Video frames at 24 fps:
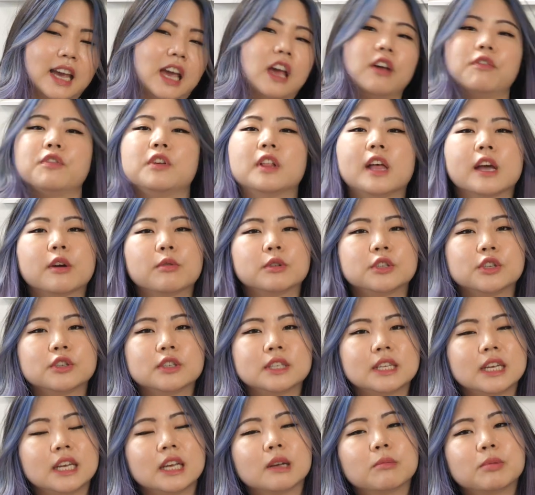If you like what you're
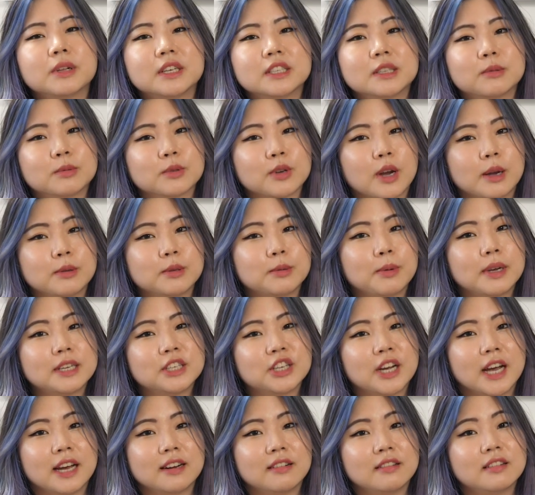seeing, please subscribe to my
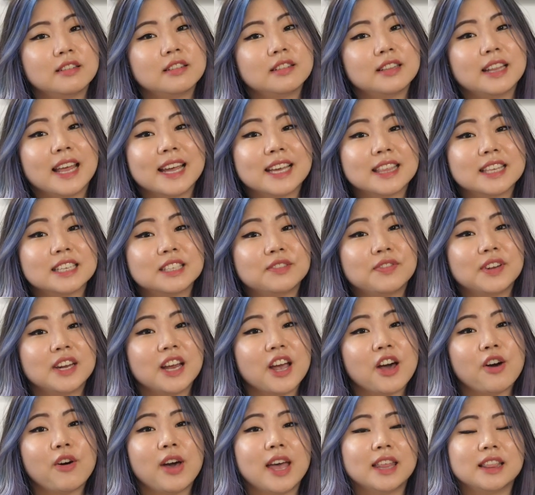channel, like this
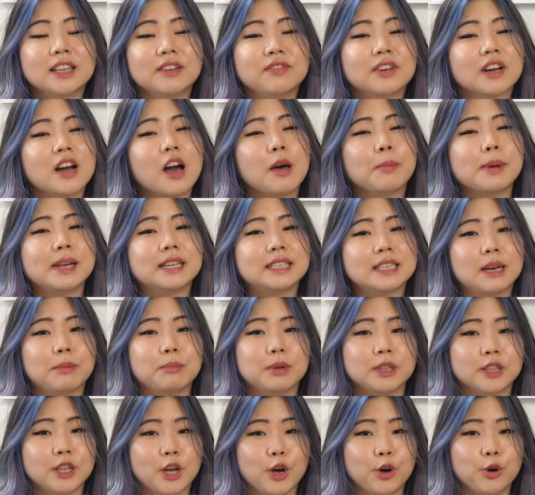video, and leave a comment
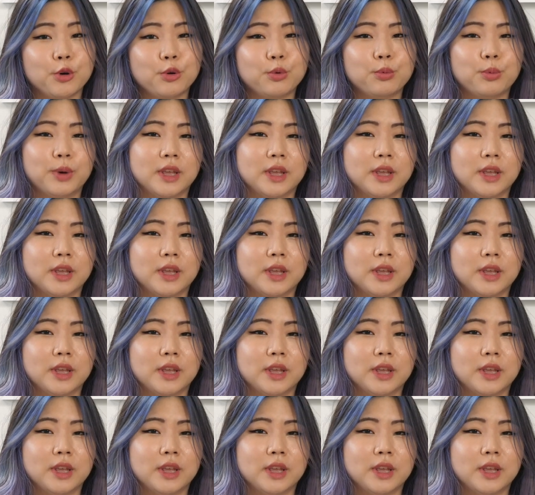down below